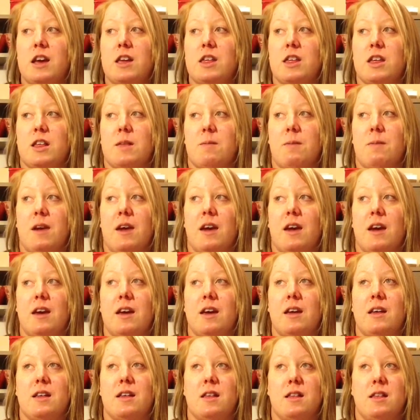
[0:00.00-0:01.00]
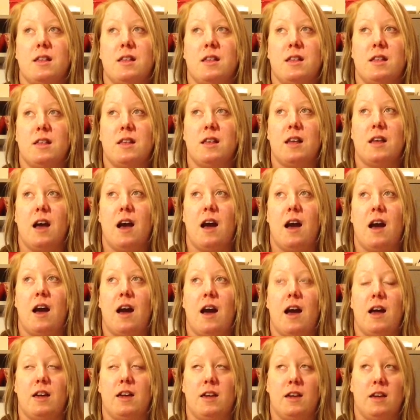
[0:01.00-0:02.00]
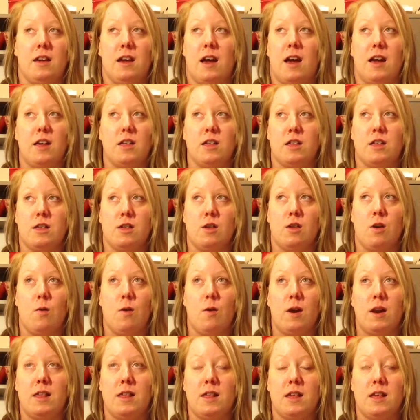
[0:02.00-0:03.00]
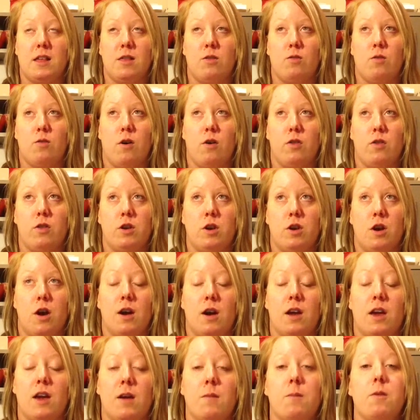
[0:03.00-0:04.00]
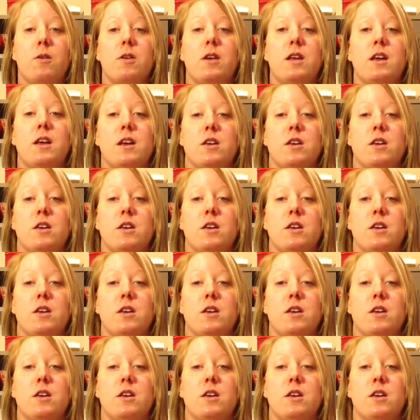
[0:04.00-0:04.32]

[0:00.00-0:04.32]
just because I just don't want to sit through all the talking about it.